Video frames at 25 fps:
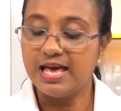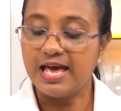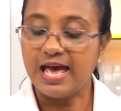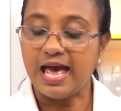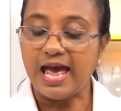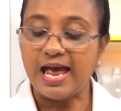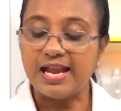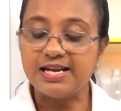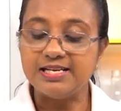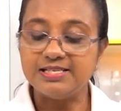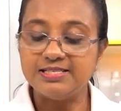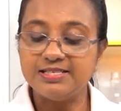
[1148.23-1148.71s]

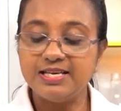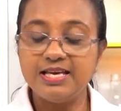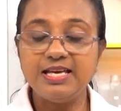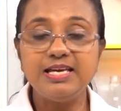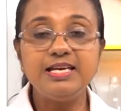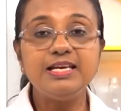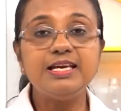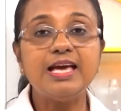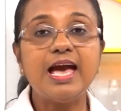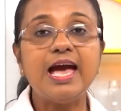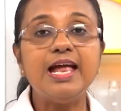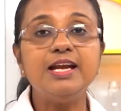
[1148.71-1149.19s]
and
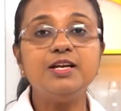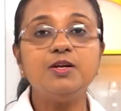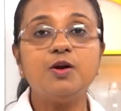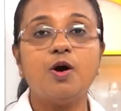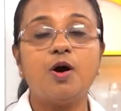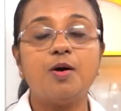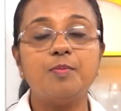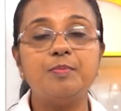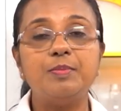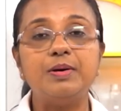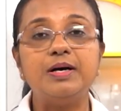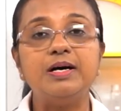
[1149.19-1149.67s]
zinc and
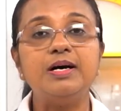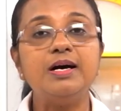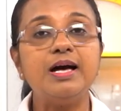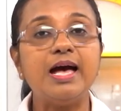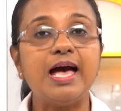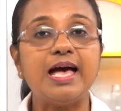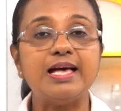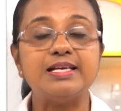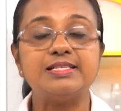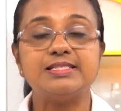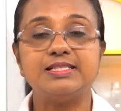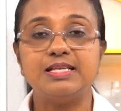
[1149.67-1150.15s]
copper
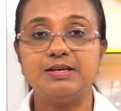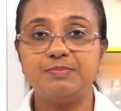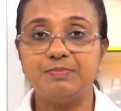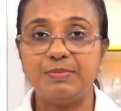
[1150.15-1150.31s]
as the